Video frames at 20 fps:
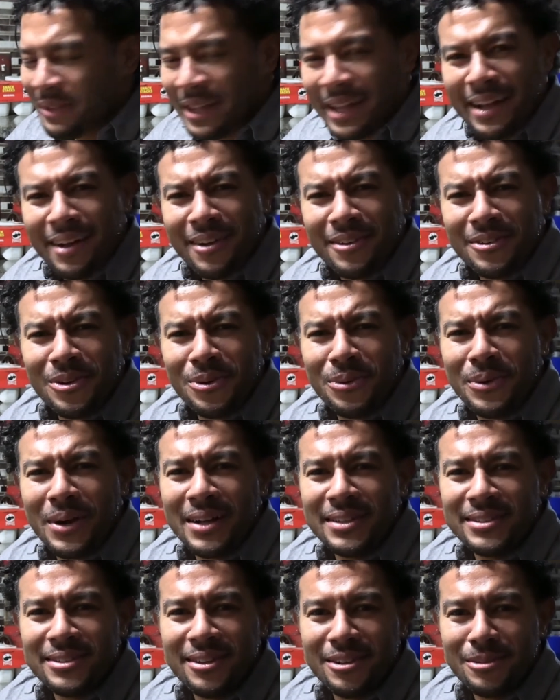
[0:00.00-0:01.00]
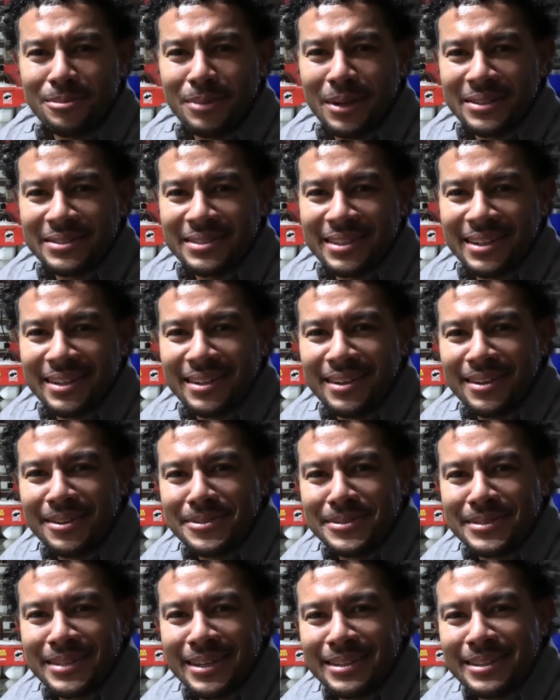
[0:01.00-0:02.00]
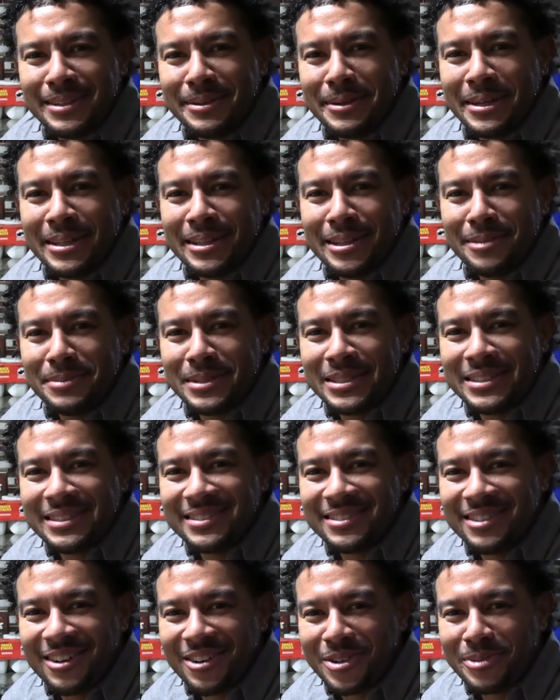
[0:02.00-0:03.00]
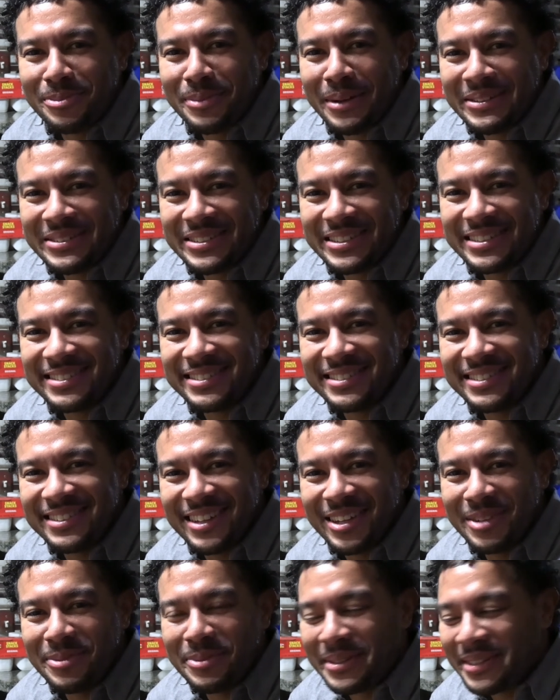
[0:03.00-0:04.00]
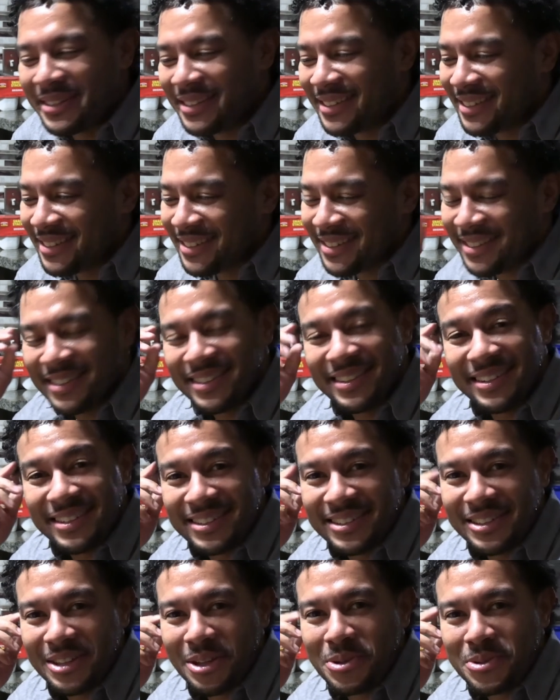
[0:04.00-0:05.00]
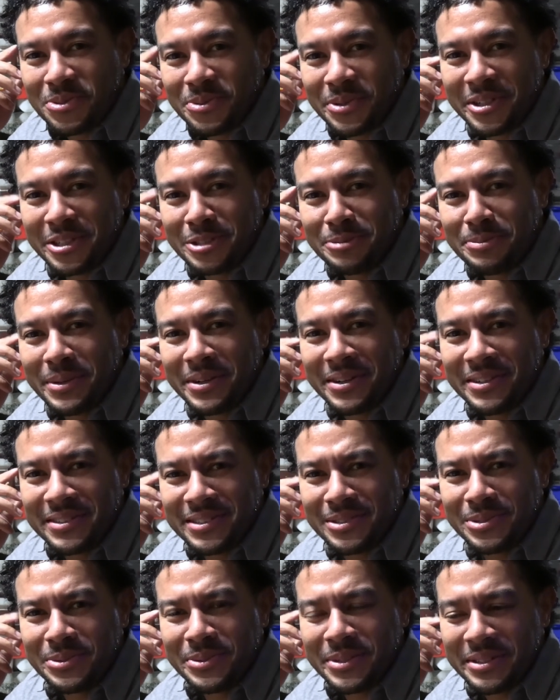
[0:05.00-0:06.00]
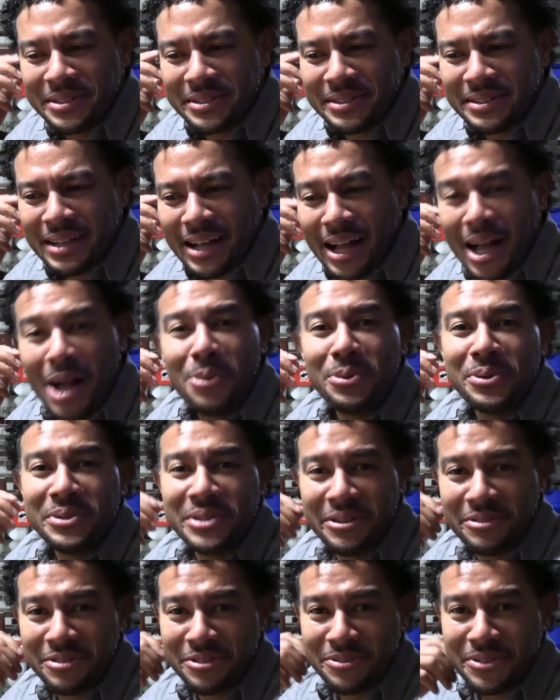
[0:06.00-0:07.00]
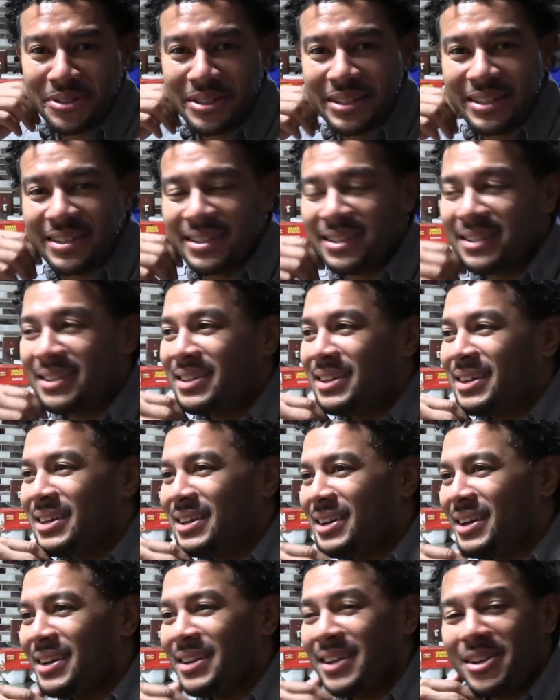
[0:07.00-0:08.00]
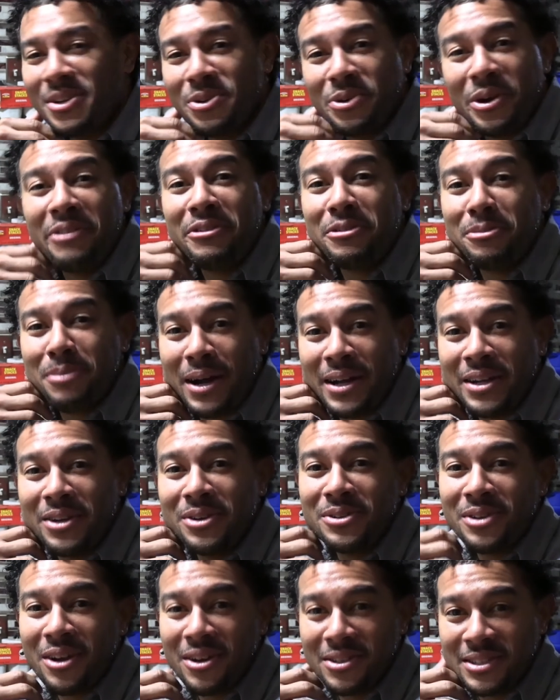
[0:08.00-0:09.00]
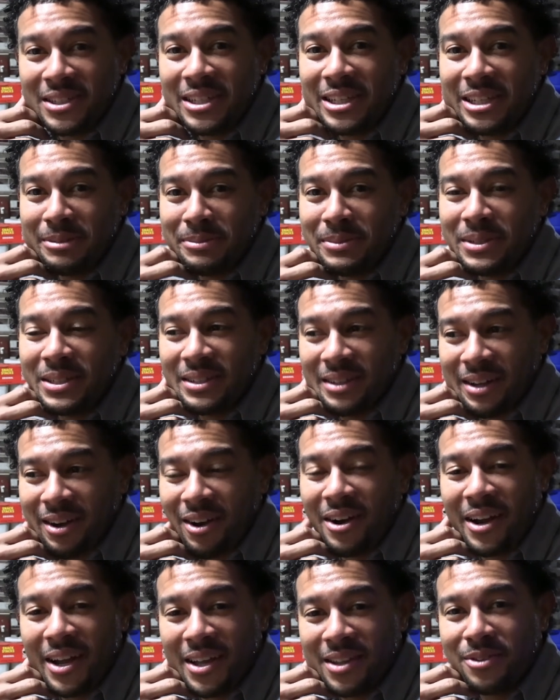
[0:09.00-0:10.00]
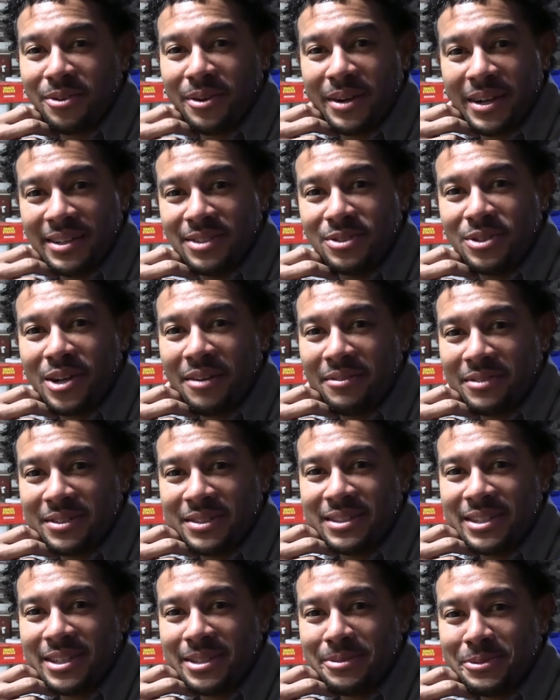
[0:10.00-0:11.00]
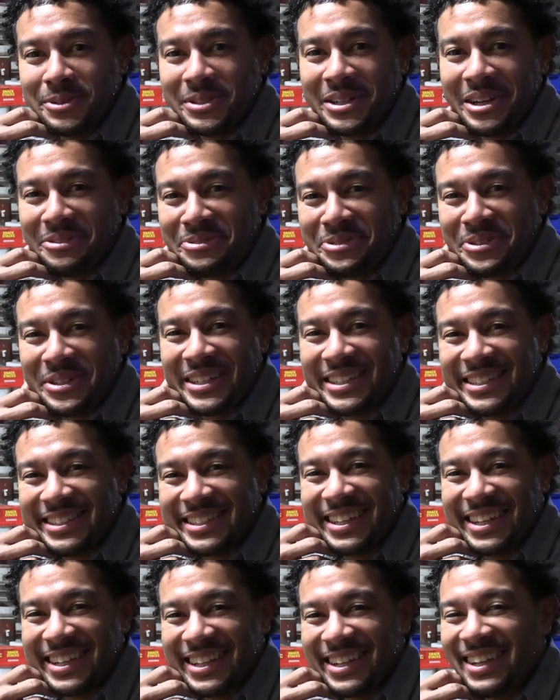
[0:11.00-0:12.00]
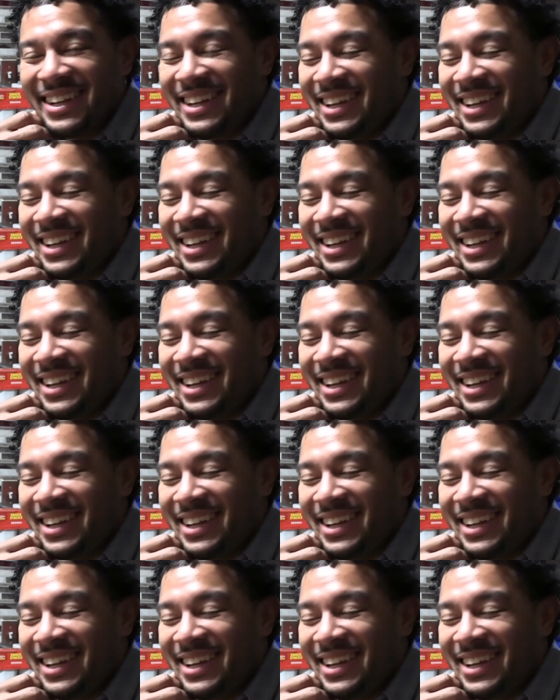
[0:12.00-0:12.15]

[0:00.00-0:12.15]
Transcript: I don't know why I thought about that. I was like, man, let me just talk about this today. But those were experiences I will never forget. And I know everybody on our team and our 8th grade traveling team will not forget that.